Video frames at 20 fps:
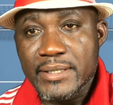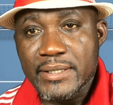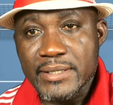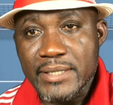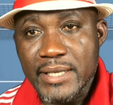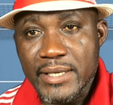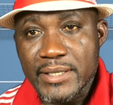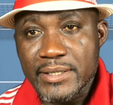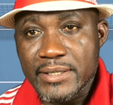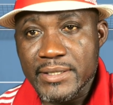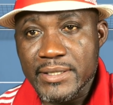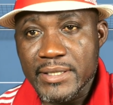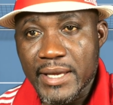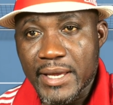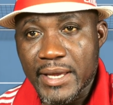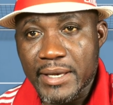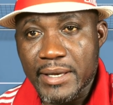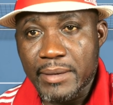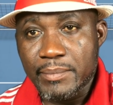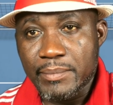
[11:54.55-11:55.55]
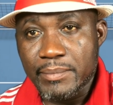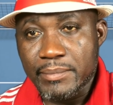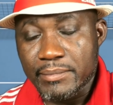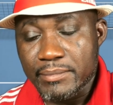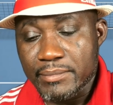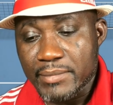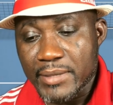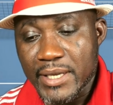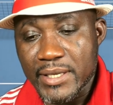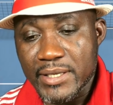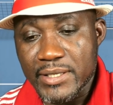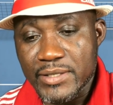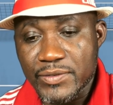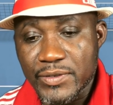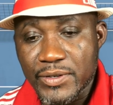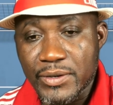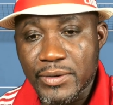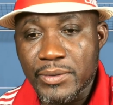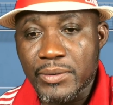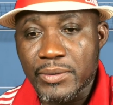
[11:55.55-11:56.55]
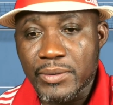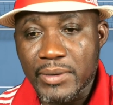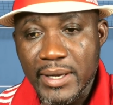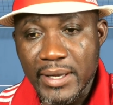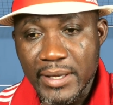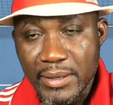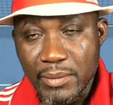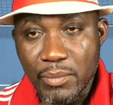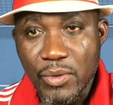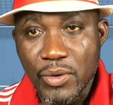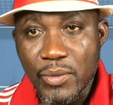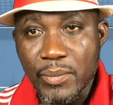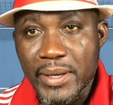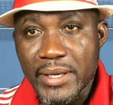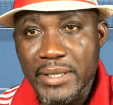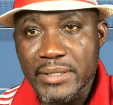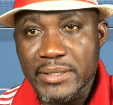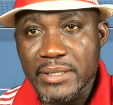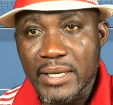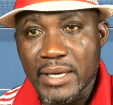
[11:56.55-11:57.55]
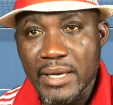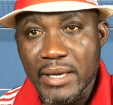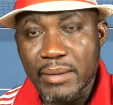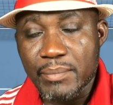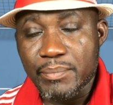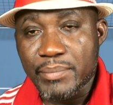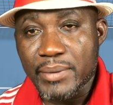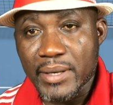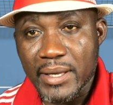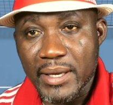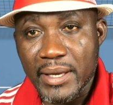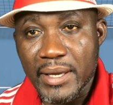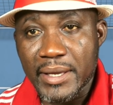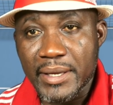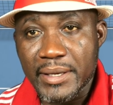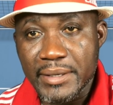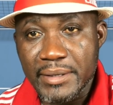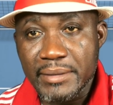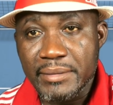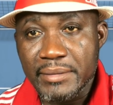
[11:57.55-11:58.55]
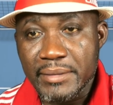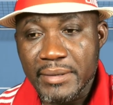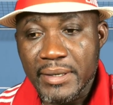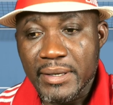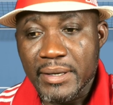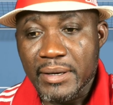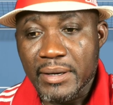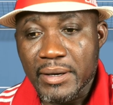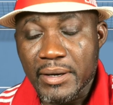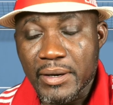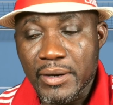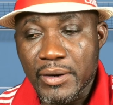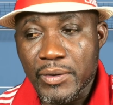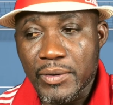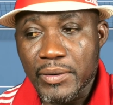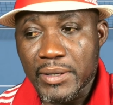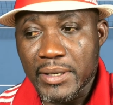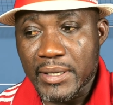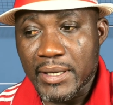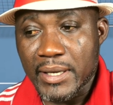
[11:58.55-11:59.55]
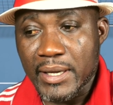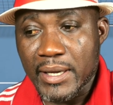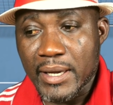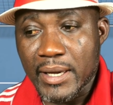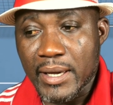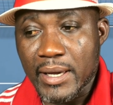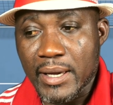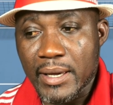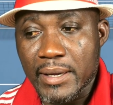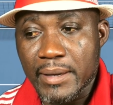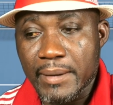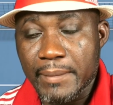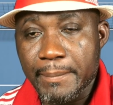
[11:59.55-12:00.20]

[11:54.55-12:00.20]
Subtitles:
Texas A&M Kingsville at the moment, playing on their